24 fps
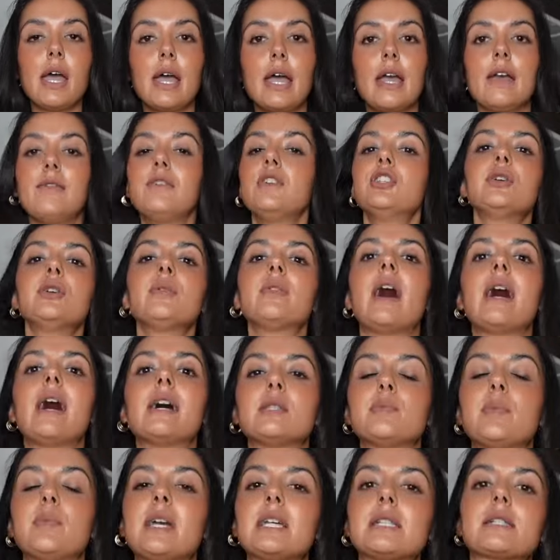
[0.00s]
If you do that, it's
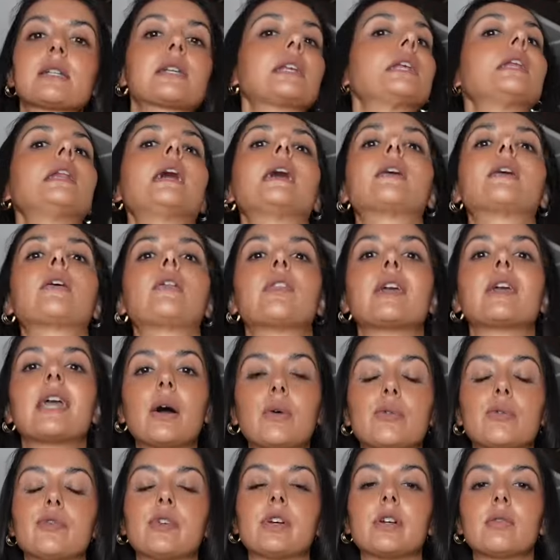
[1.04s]
basically like the
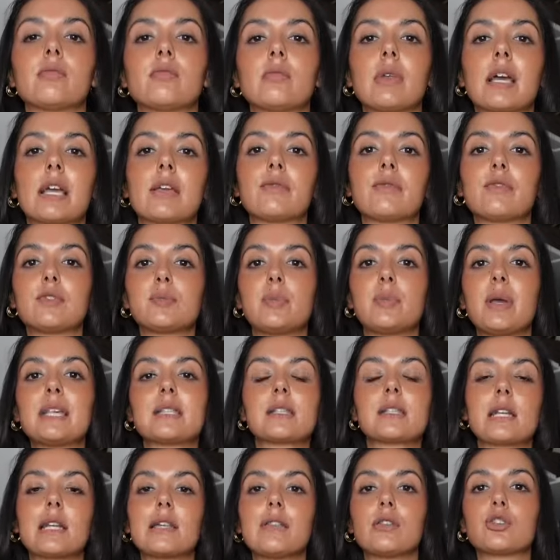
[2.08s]
outfit. Like, it's
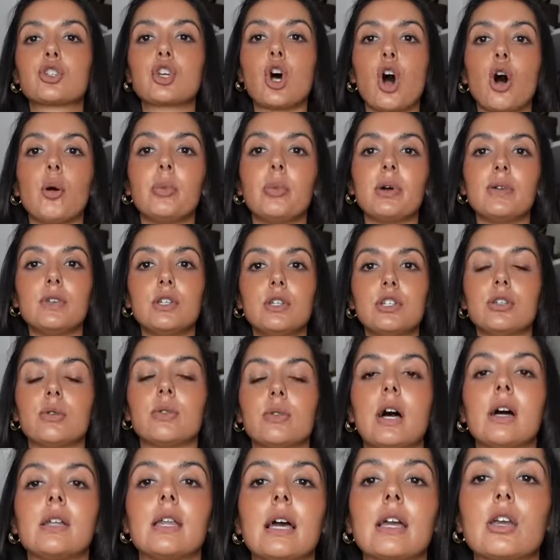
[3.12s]
basically the top if you do
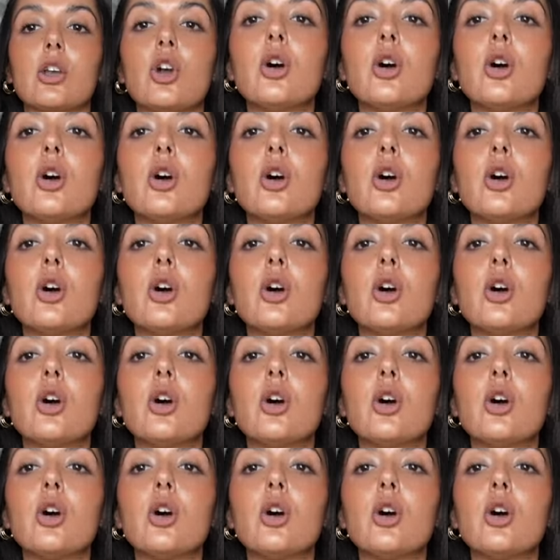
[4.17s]
that. Like,